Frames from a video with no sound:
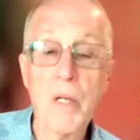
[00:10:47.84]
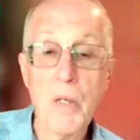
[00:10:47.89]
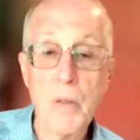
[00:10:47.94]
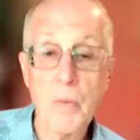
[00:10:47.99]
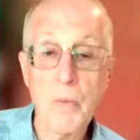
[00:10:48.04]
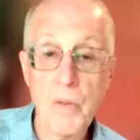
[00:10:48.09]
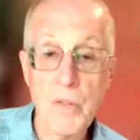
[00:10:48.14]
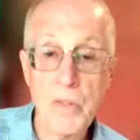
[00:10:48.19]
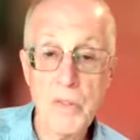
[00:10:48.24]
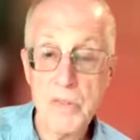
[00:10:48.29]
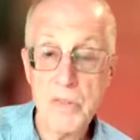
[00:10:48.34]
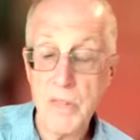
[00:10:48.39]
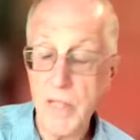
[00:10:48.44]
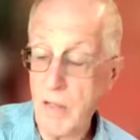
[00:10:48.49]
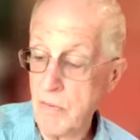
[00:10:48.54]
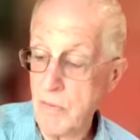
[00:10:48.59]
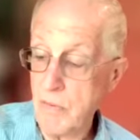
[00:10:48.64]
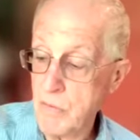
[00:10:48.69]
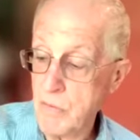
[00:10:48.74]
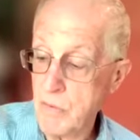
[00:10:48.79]
what is now
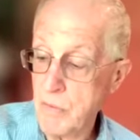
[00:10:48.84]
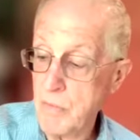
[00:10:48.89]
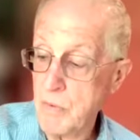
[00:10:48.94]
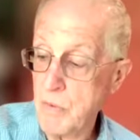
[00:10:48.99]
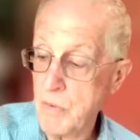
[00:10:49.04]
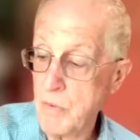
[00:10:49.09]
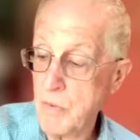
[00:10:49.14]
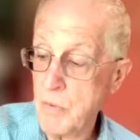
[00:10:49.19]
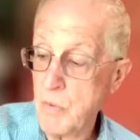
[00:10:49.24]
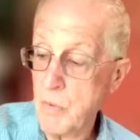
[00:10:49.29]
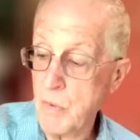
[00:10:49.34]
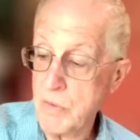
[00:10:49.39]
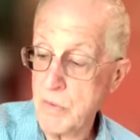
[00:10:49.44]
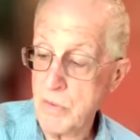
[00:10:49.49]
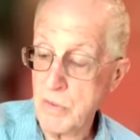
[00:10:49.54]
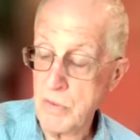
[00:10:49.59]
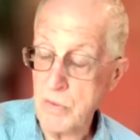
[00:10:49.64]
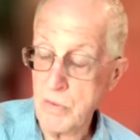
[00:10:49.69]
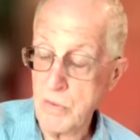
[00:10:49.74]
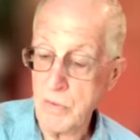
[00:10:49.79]
the criminal courts
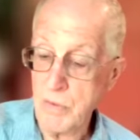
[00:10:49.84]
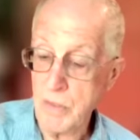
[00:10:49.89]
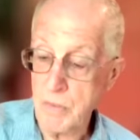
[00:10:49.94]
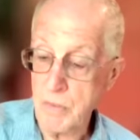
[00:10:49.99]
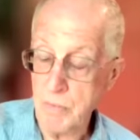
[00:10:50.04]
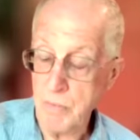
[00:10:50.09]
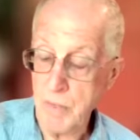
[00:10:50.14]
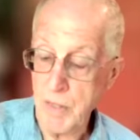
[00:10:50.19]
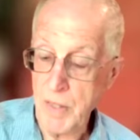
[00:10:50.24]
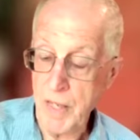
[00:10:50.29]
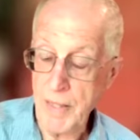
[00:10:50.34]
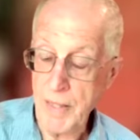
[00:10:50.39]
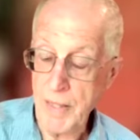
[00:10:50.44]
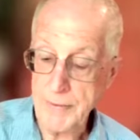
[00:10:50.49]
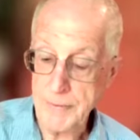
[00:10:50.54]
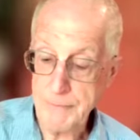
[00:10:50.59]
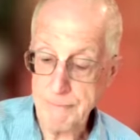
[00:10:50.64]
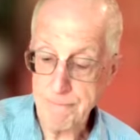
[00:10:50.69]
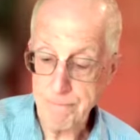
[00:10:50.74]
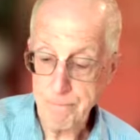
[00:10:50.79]
in
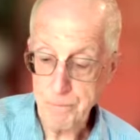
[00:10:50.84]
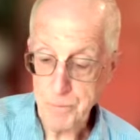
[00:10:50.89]
Manhattan.